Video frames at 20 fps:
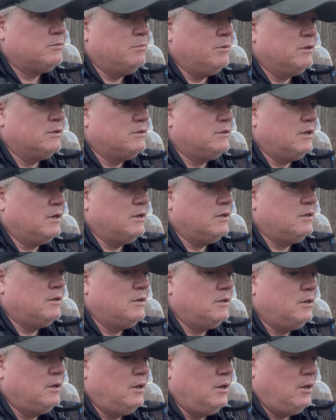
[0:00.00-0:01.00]
But
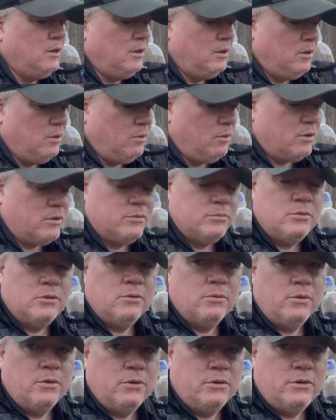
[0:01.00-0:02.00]
welcome to the
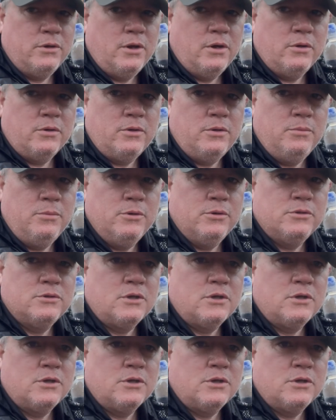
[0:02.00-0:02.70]
world of no commutes,